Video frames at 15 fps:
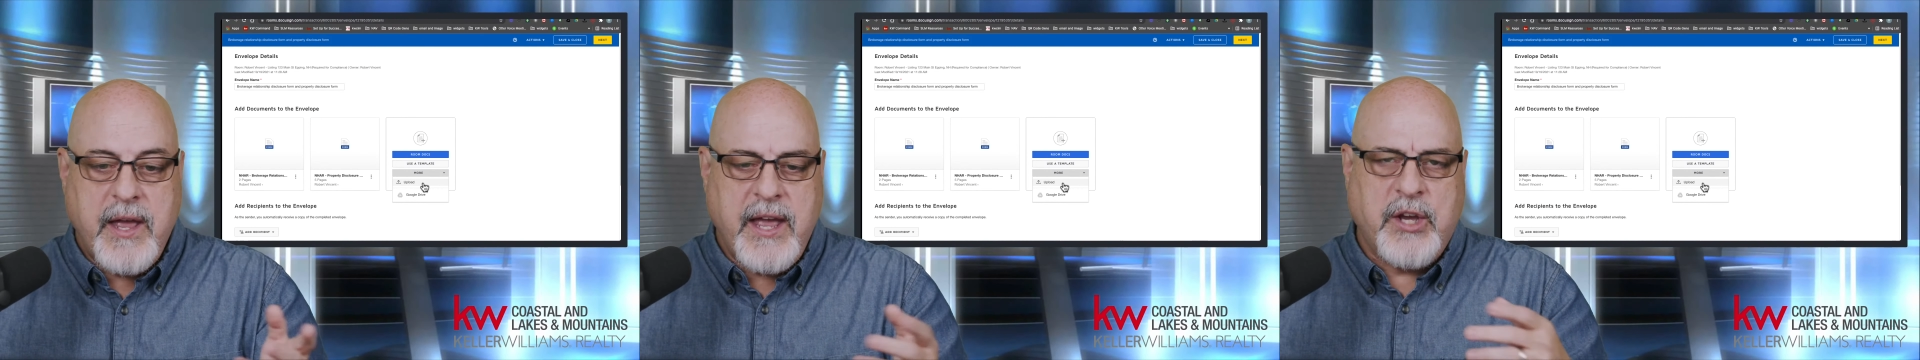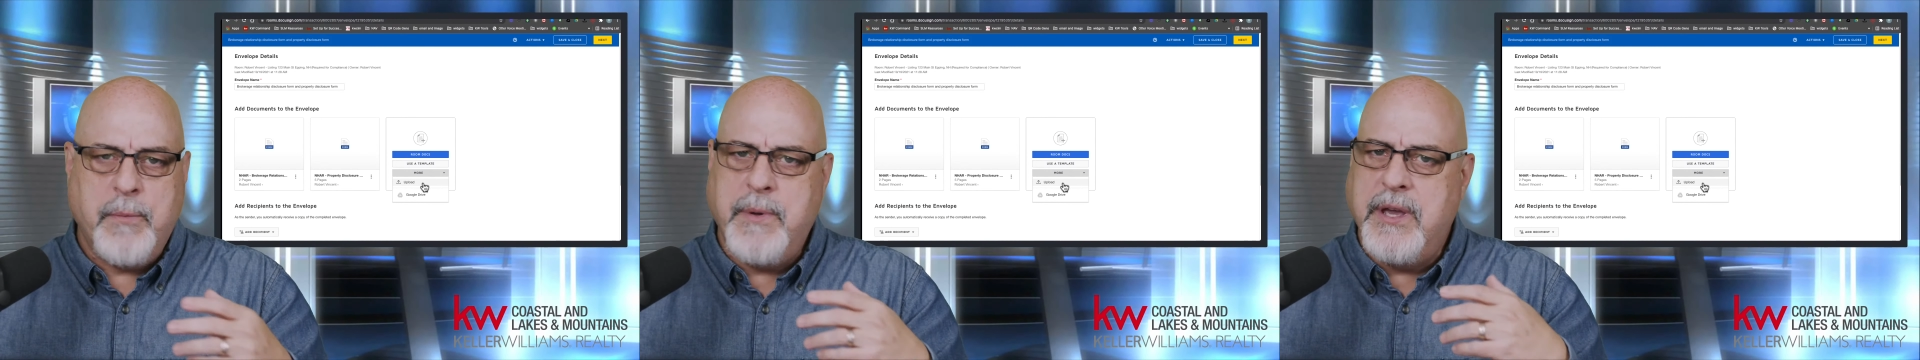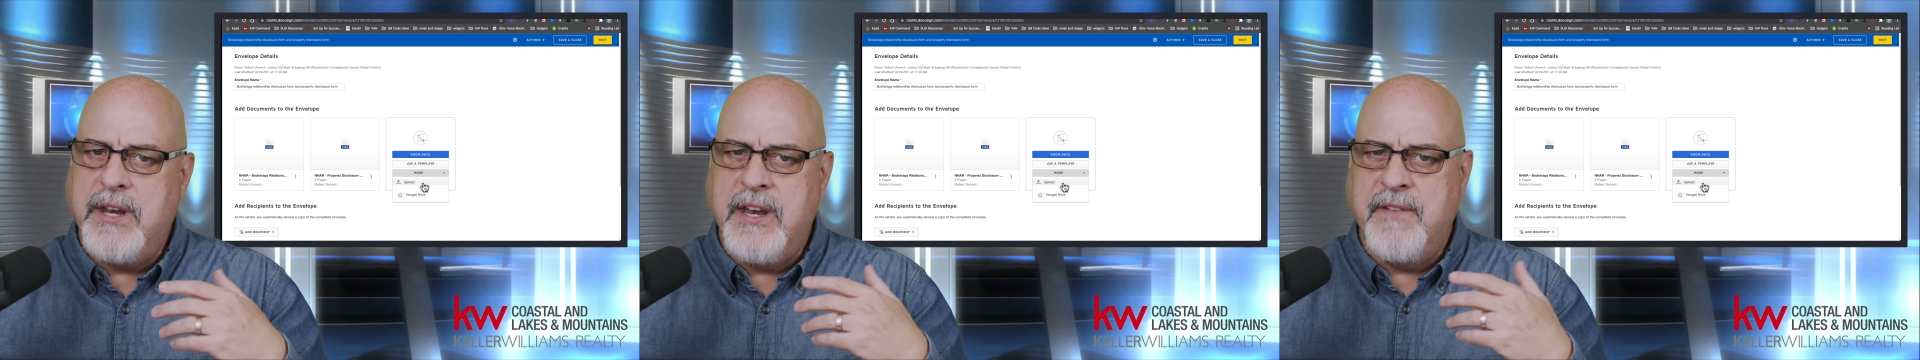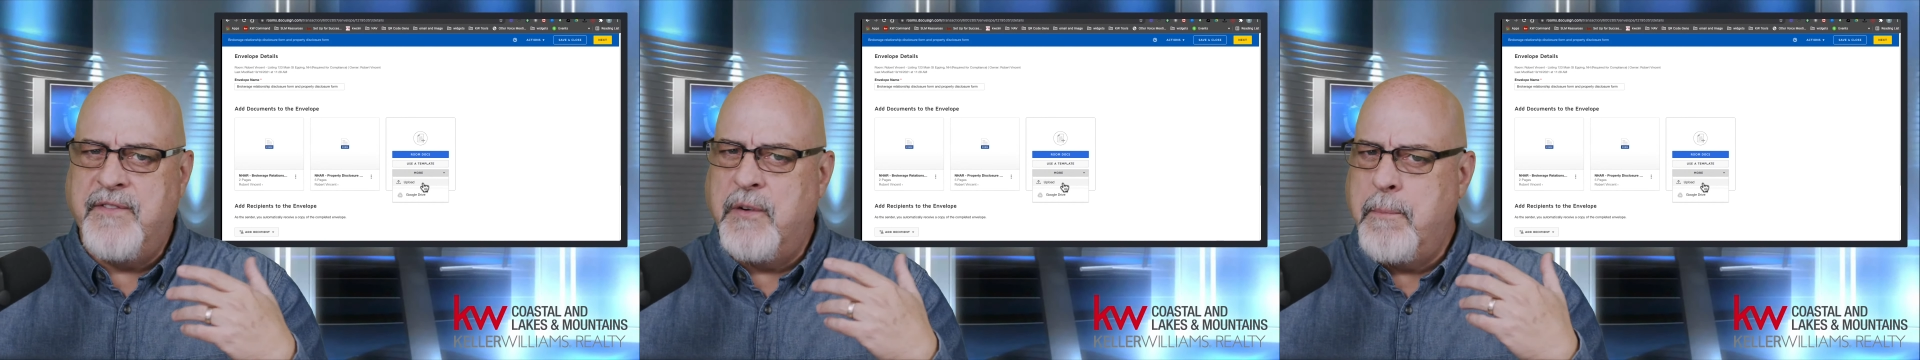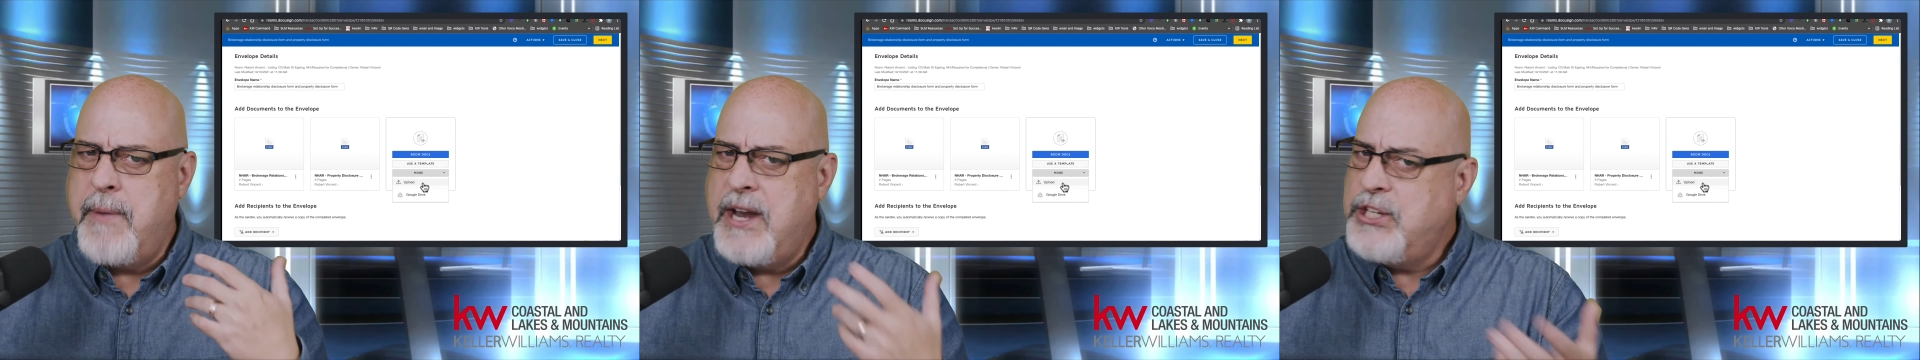It could be an
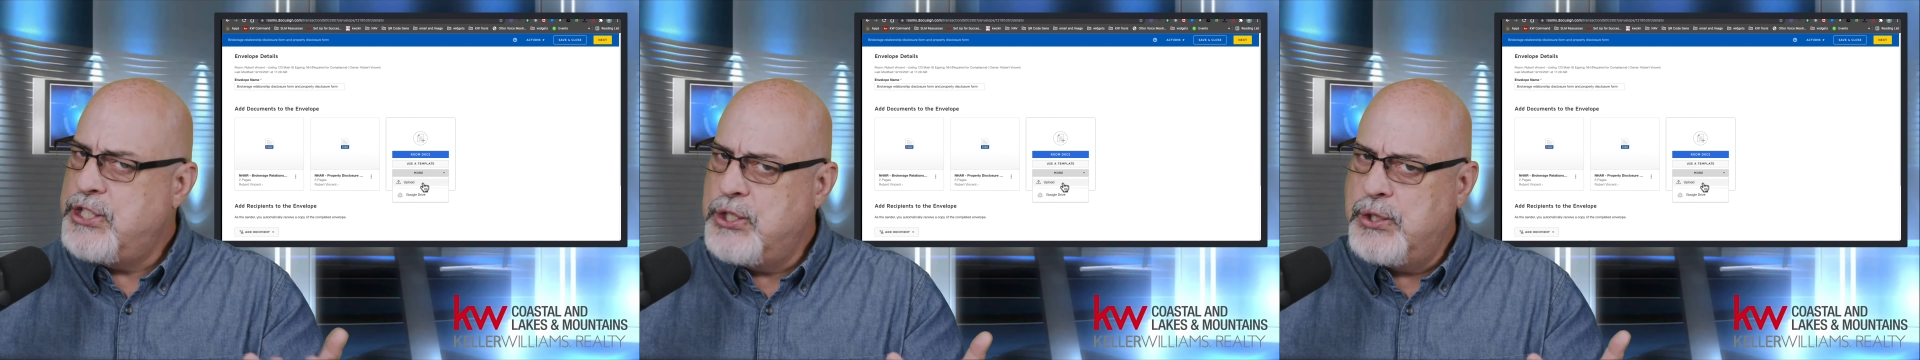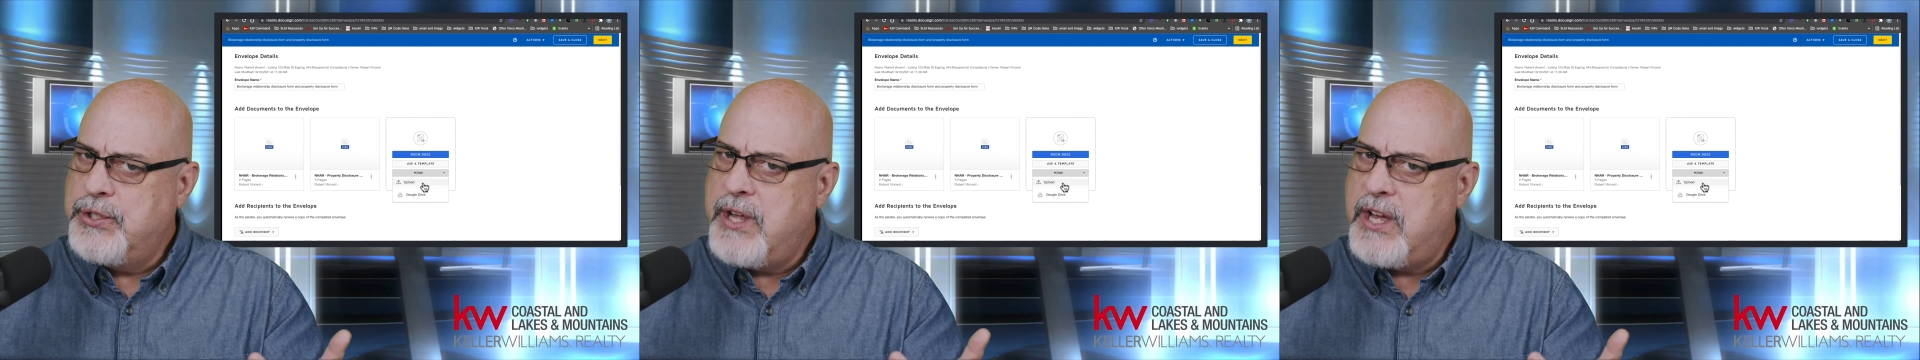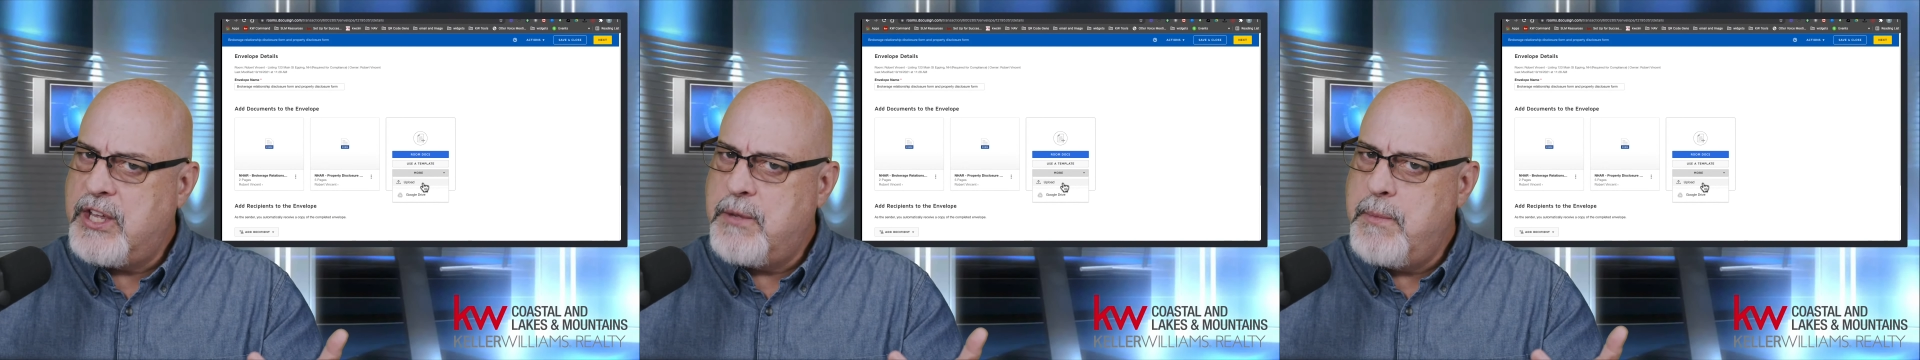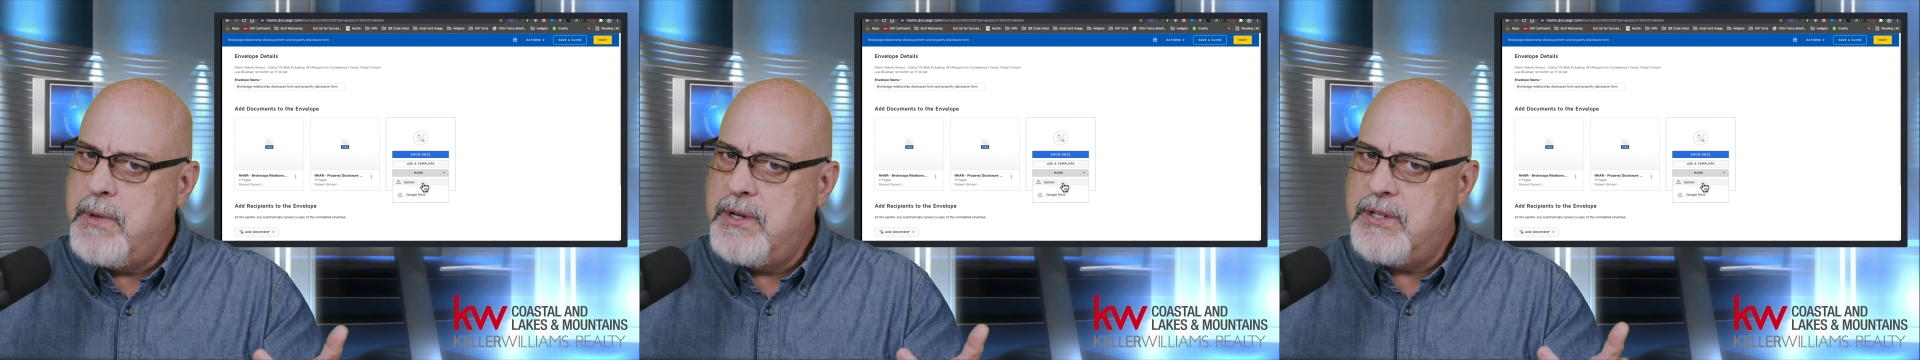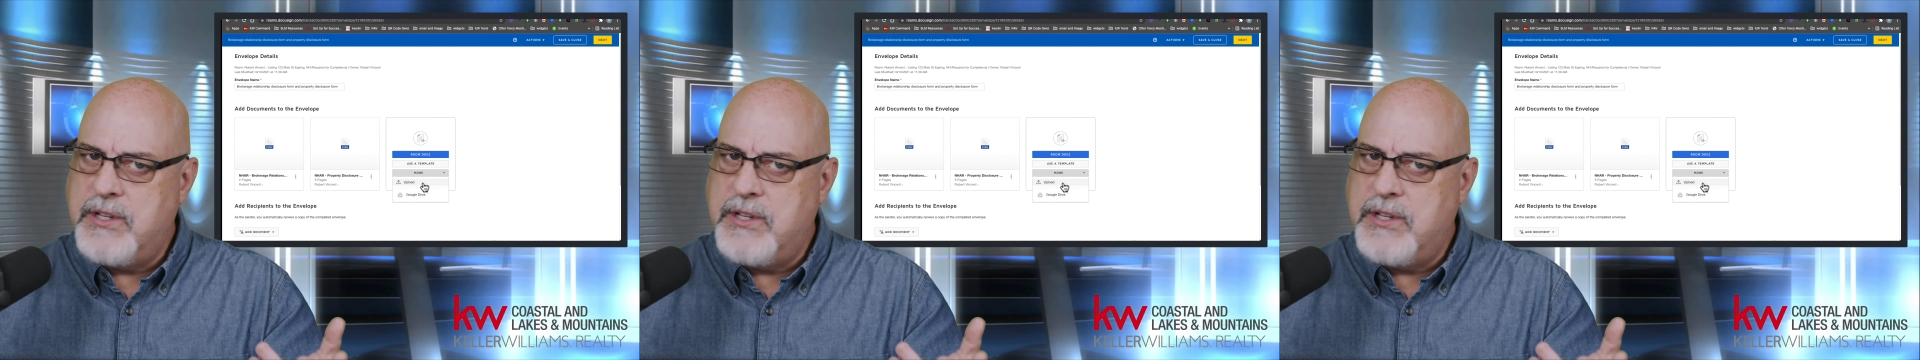informational document,